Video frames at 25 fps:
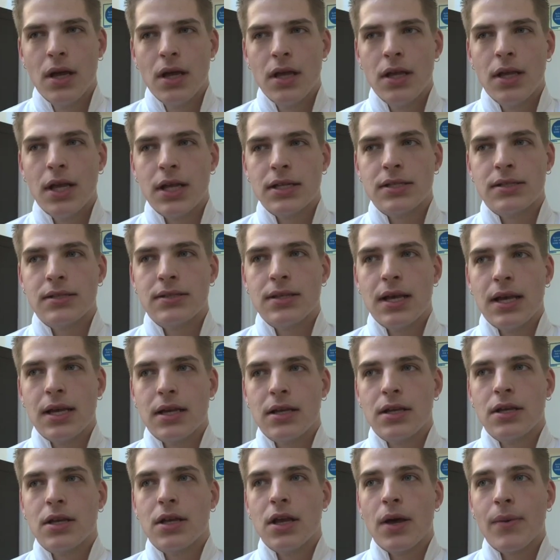You get
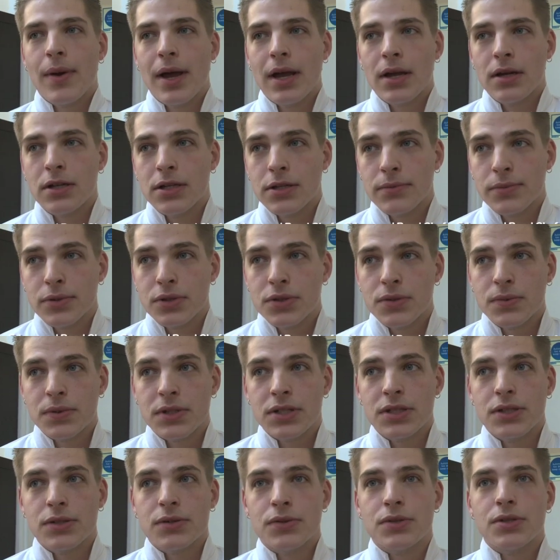to go out on the bus with
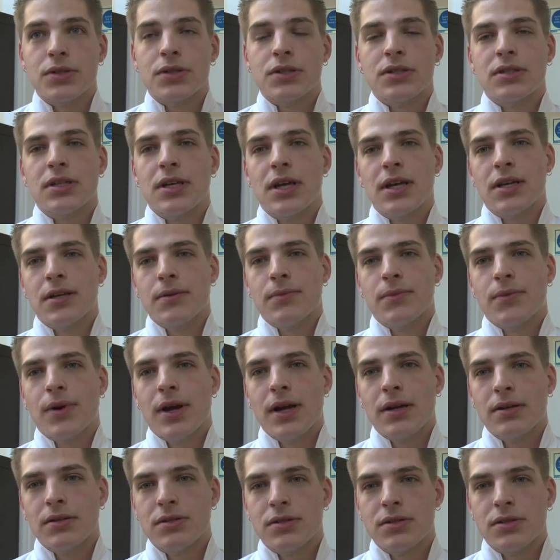the children, take them
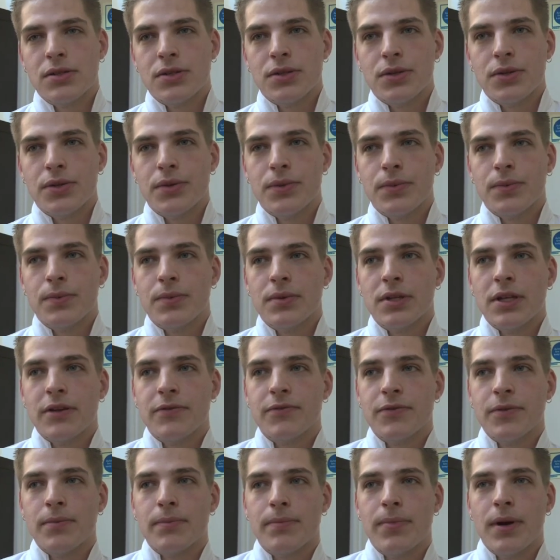round to
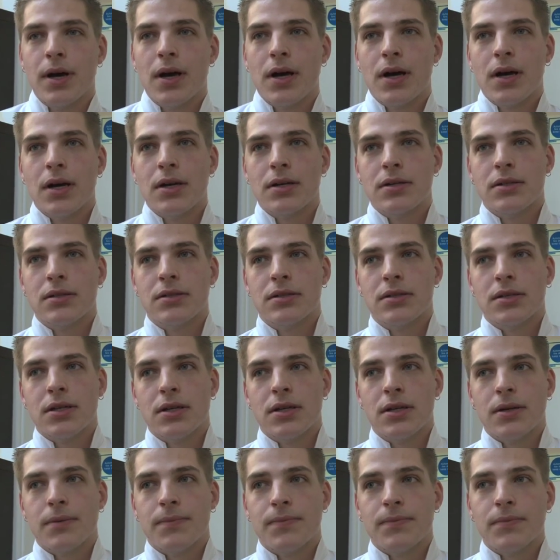different parks,
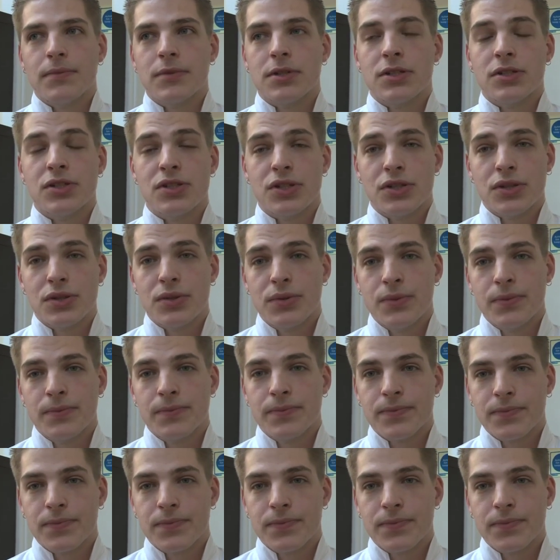the zoo,